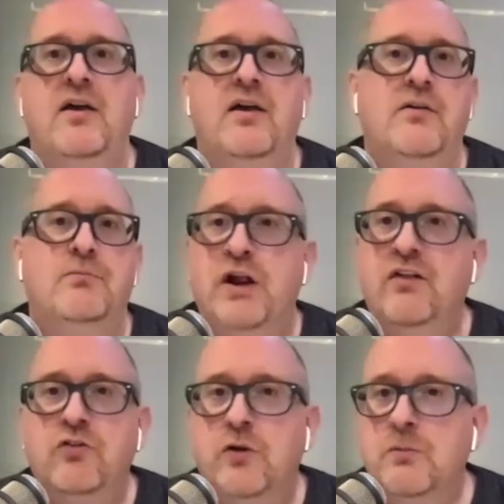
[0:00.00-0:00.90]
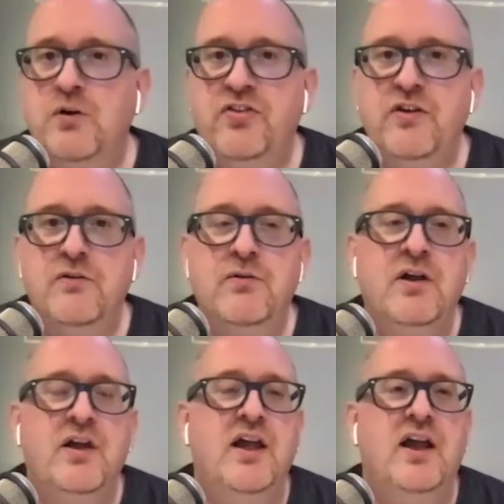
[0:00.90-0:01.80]
brainstorm with you
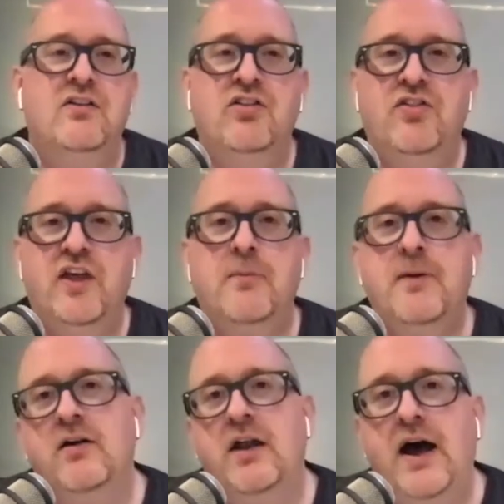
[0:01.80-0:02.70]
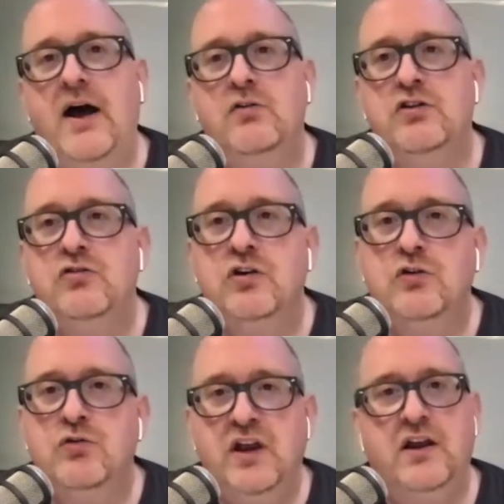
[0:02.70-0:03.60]
and think about how you could
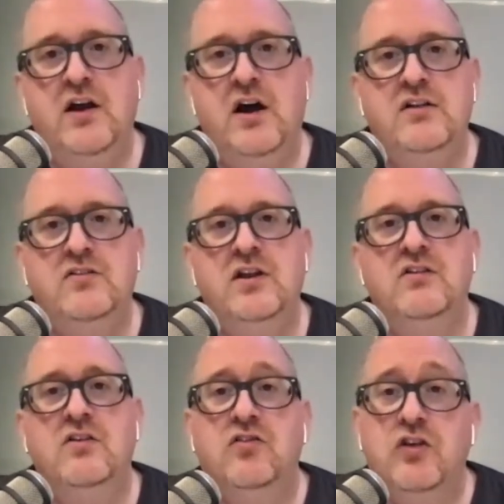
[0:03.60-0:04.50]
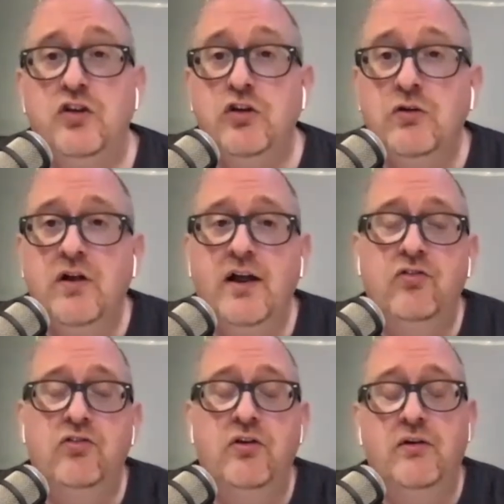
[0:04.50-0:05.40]
create content to
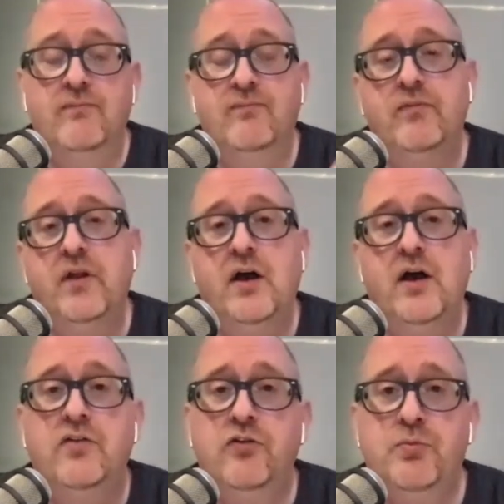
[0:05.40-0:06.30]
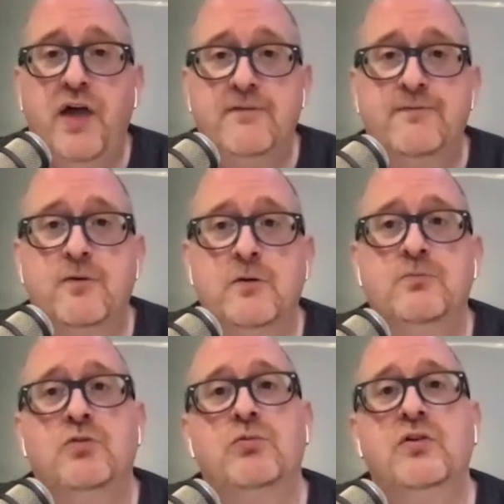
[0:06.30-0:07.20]
utilize this platform
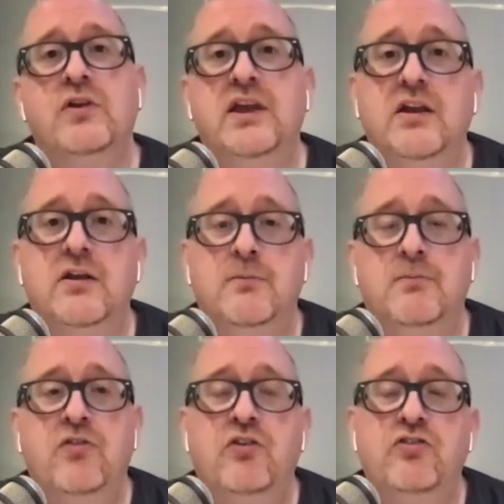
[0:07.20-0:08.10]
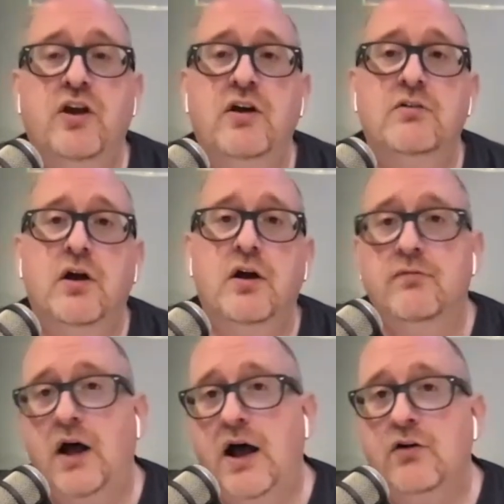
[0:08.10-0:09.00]
to really get a message out of
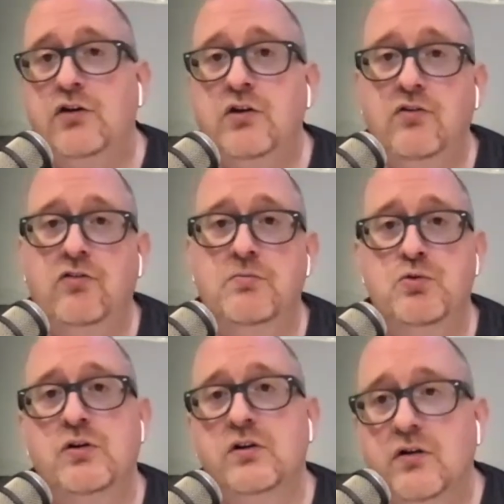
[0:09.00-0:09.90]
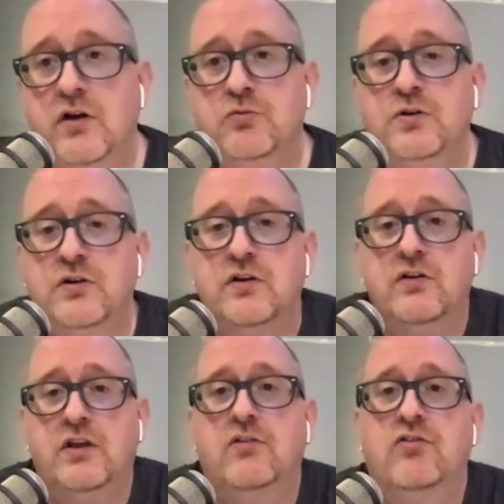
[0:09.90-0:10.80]
how you can support your entrepreneurial
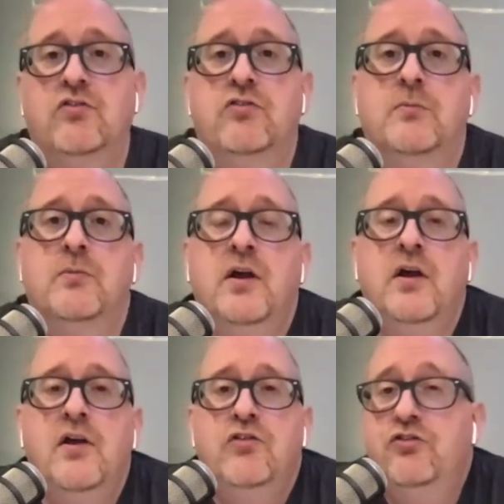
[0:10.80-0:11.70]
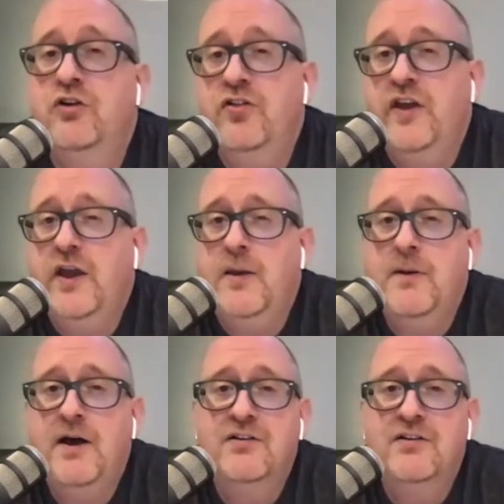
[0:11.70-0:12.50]
ecosystem. So start thinking about